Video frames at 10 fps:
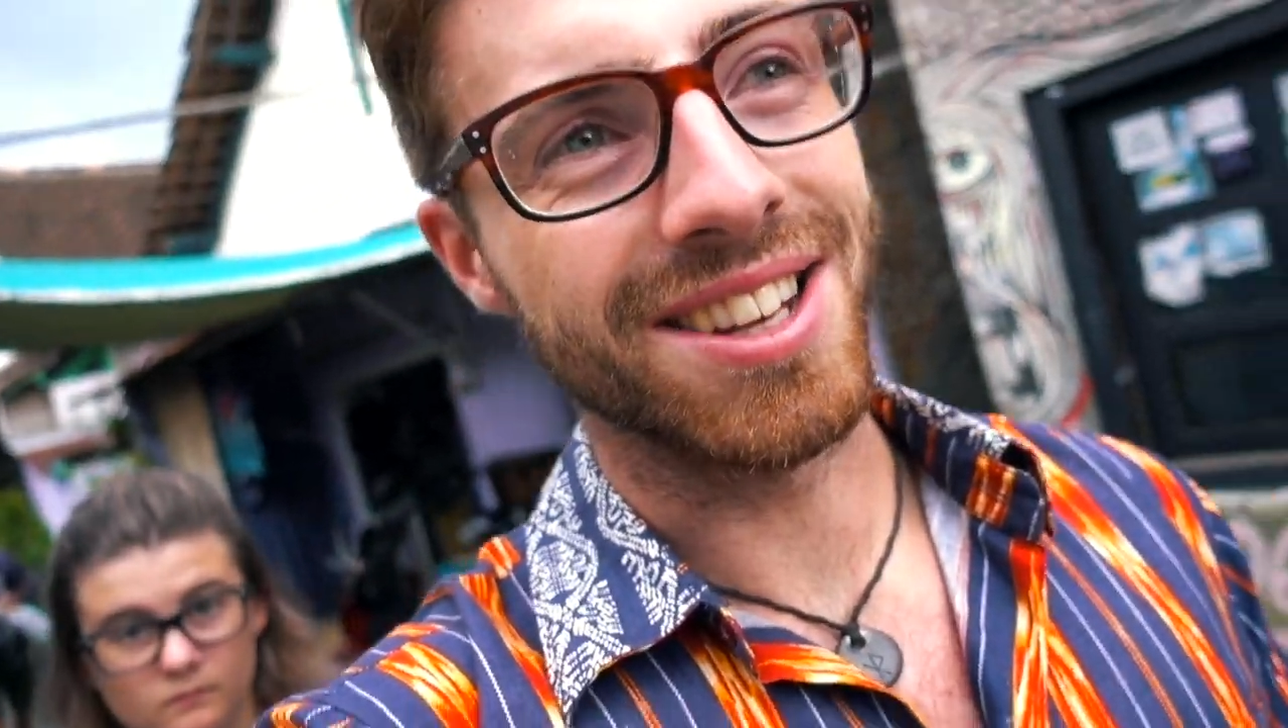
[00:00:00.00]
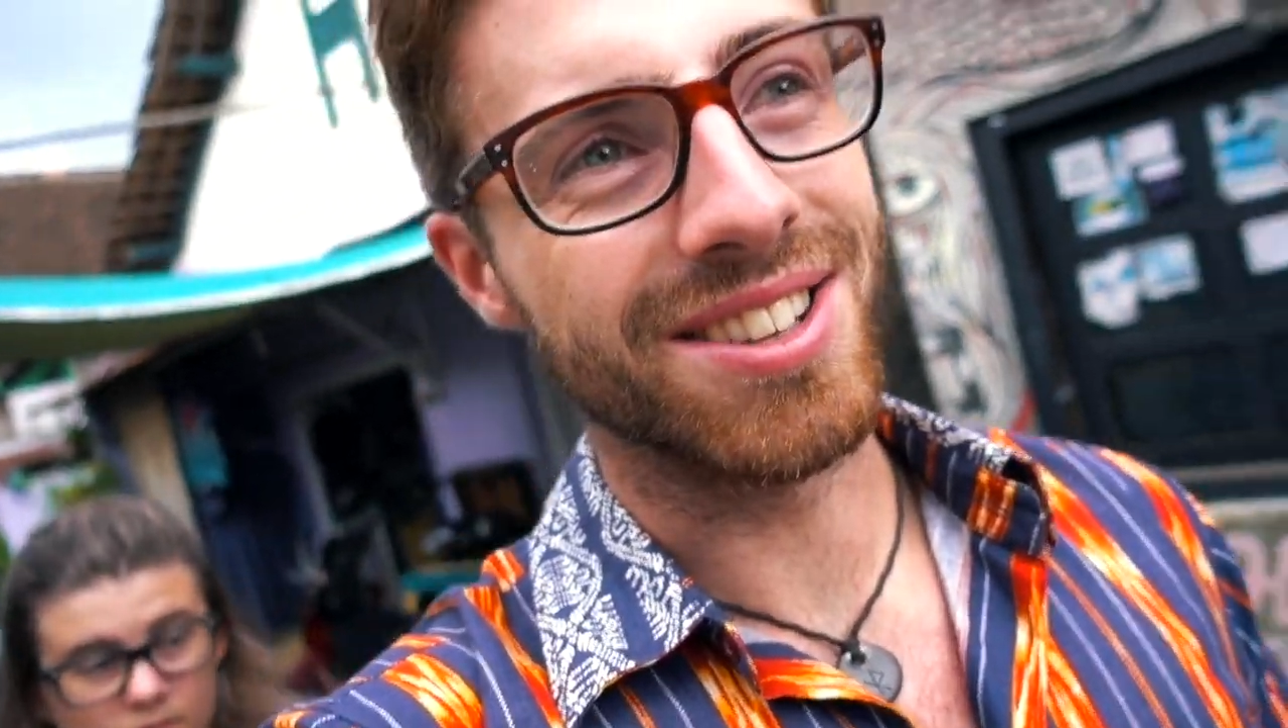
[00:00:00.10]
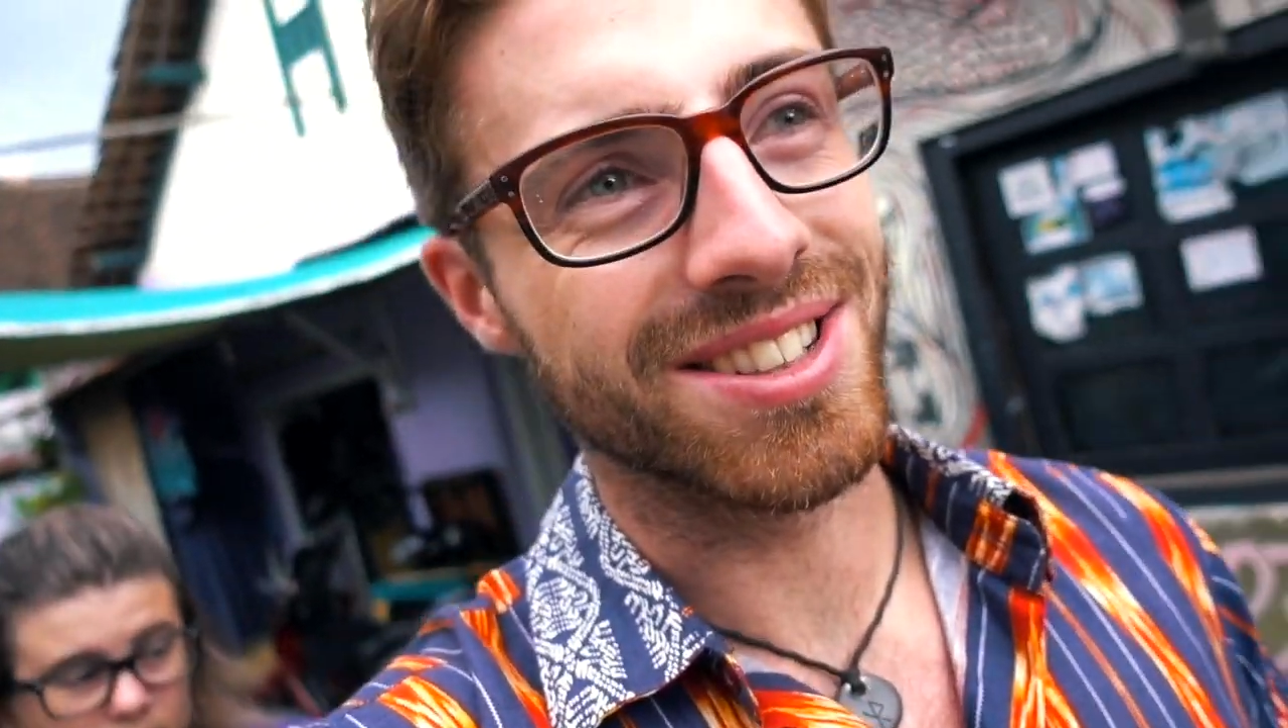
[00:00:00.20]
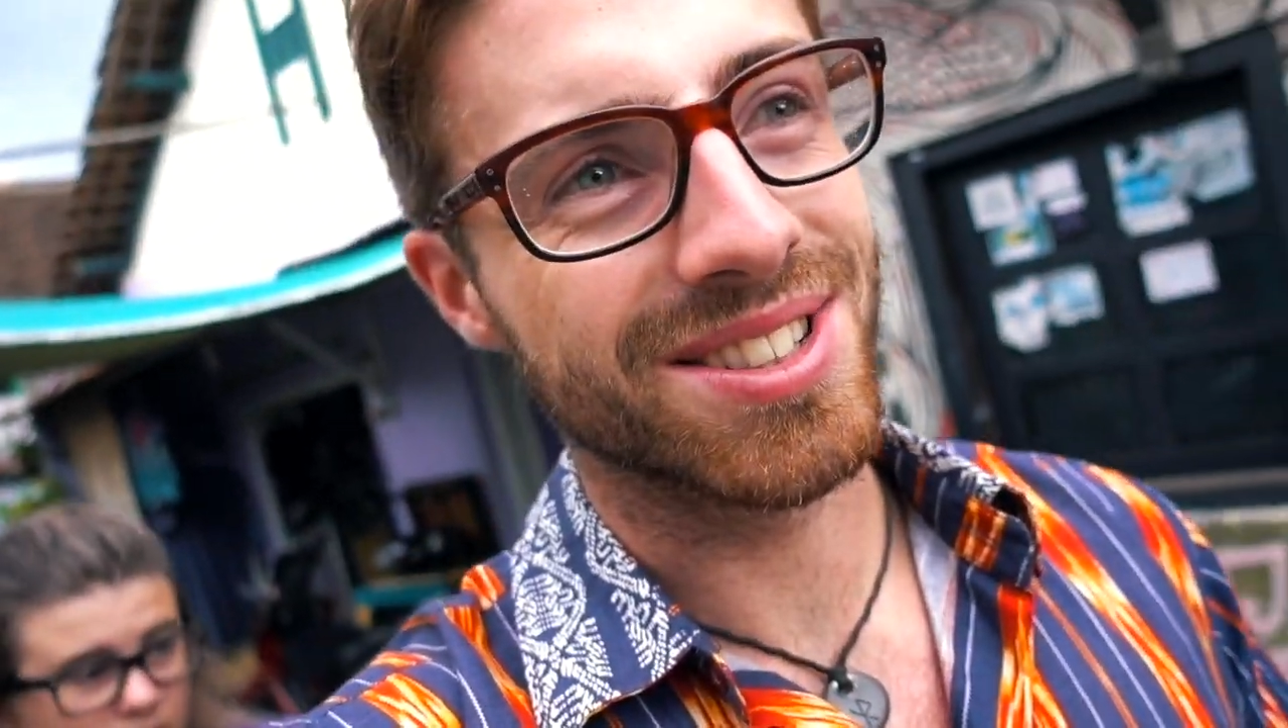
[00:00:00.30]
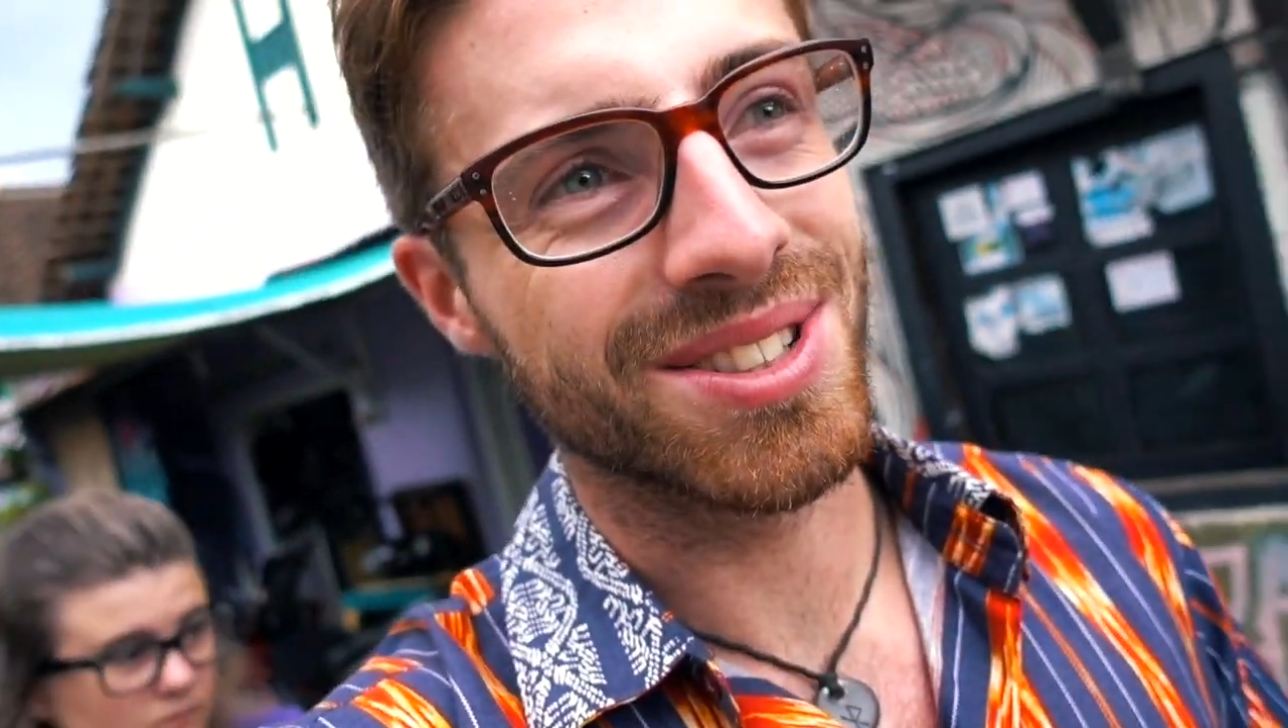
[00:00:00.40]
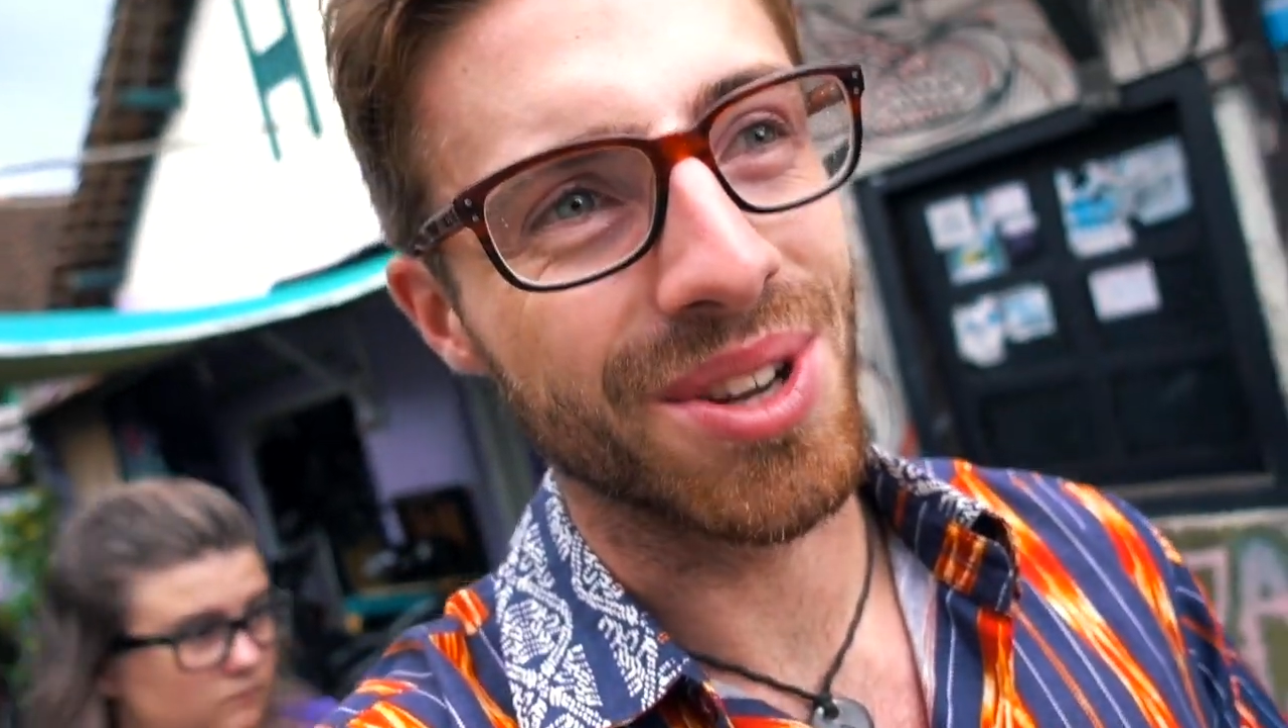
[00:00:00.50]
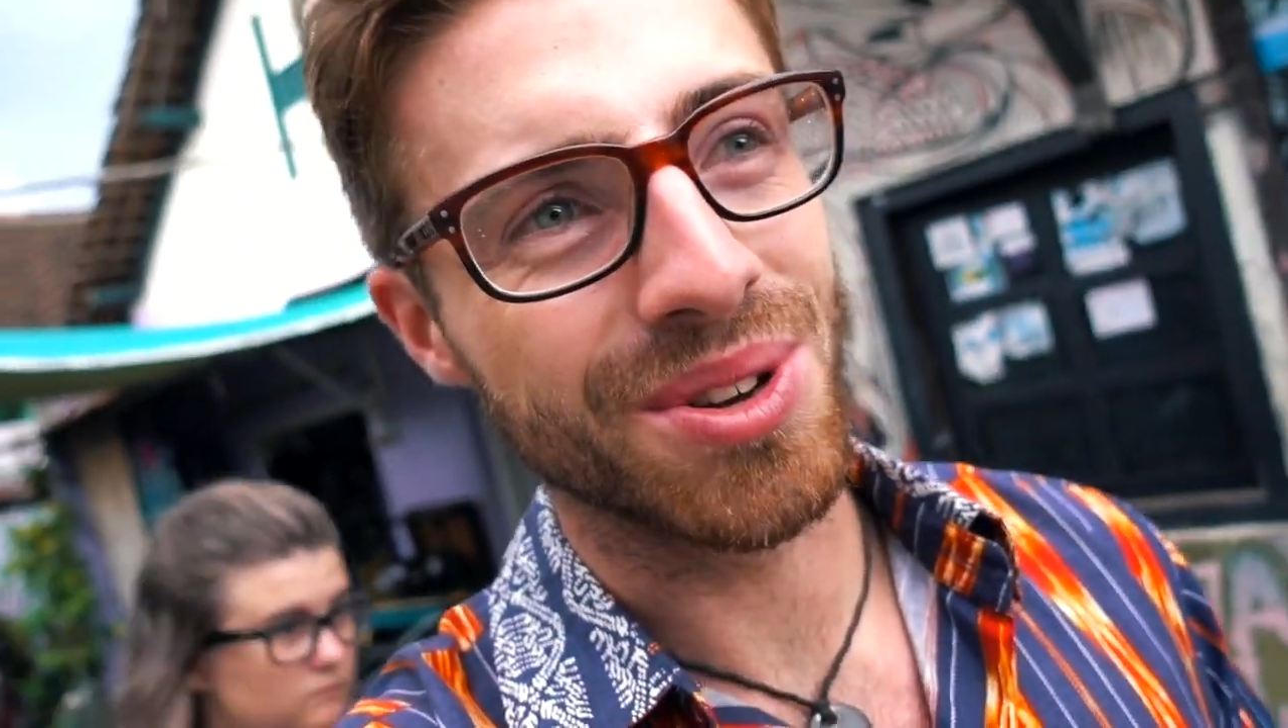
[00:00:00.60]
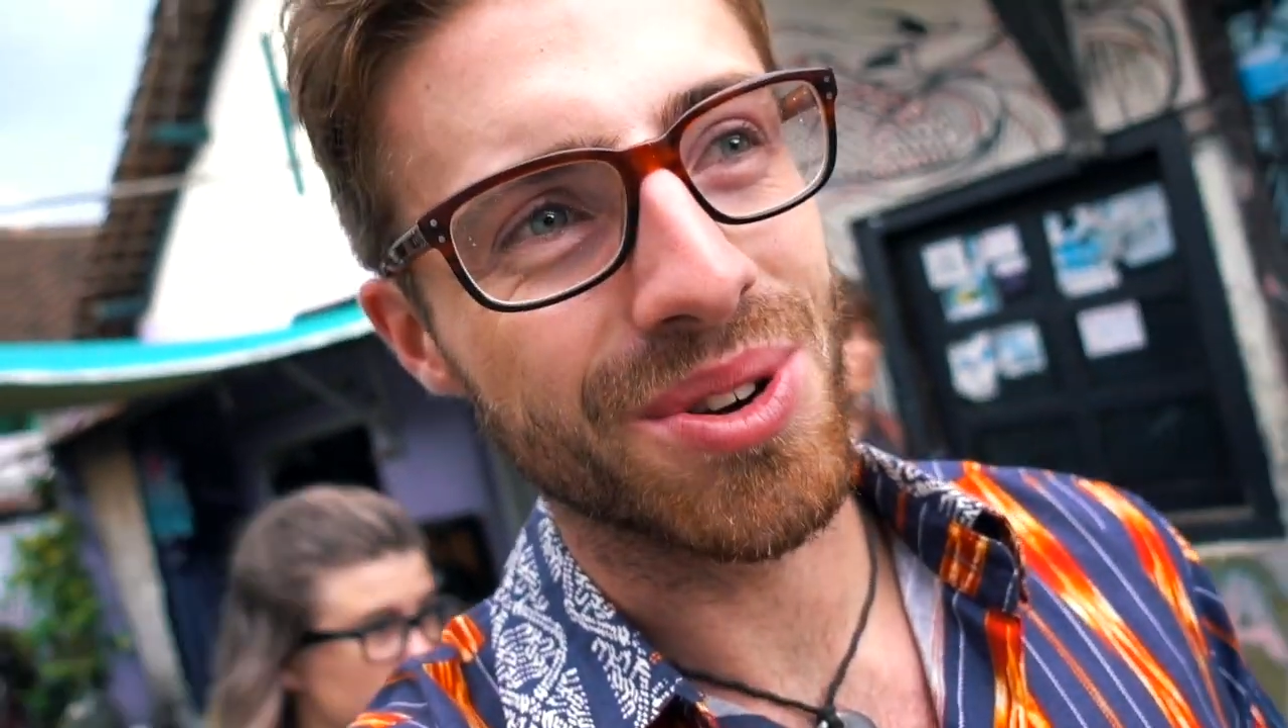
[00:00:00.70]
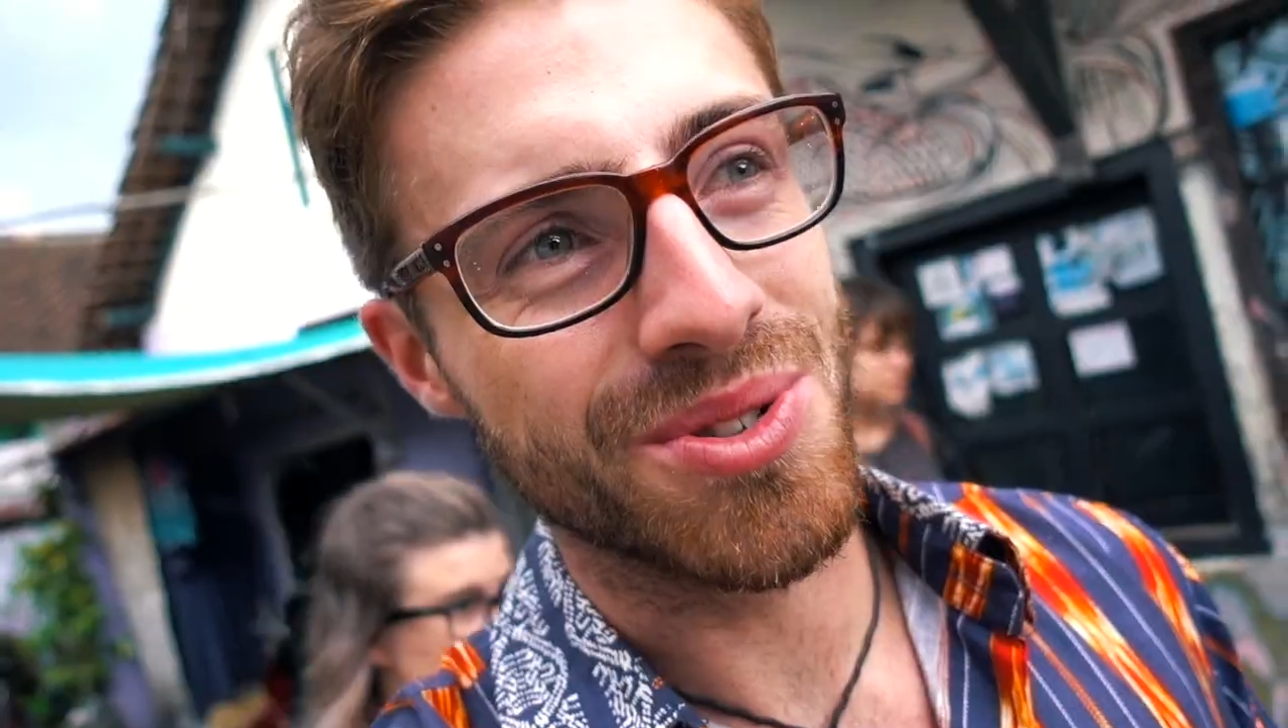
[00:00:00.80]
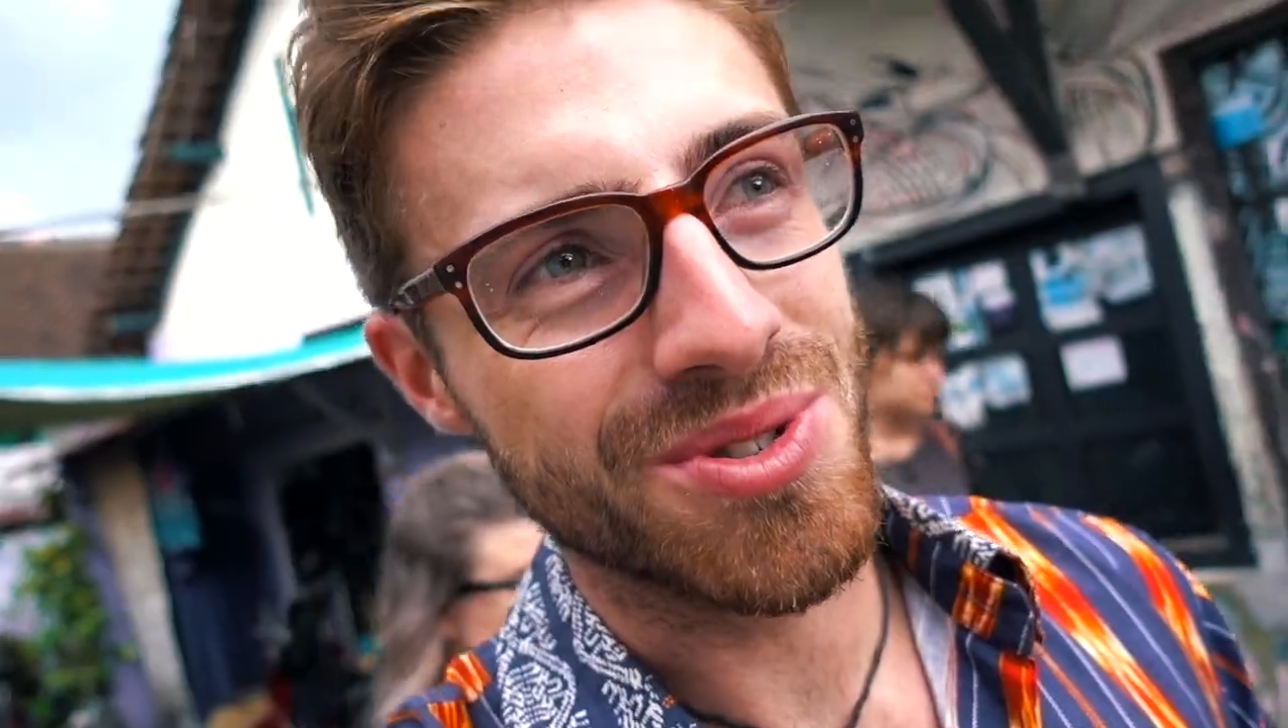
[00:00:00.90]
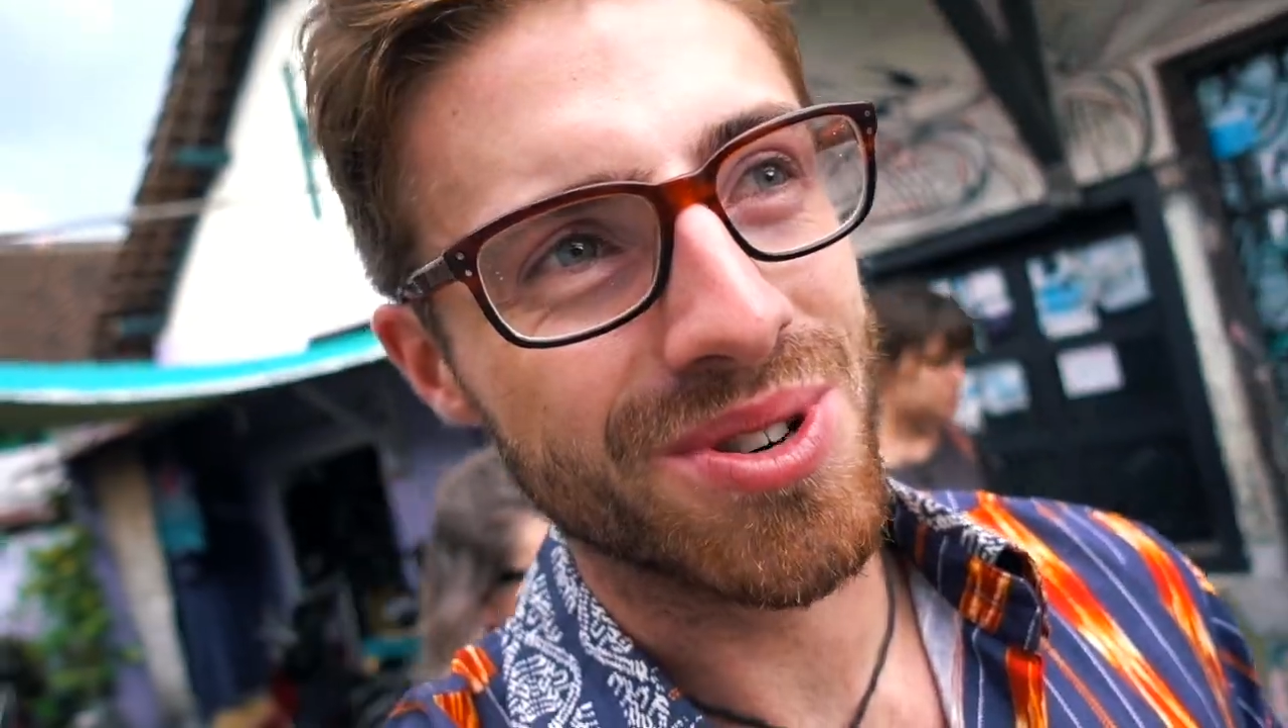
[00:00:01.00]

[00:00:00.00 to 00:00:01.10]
it looks so cool.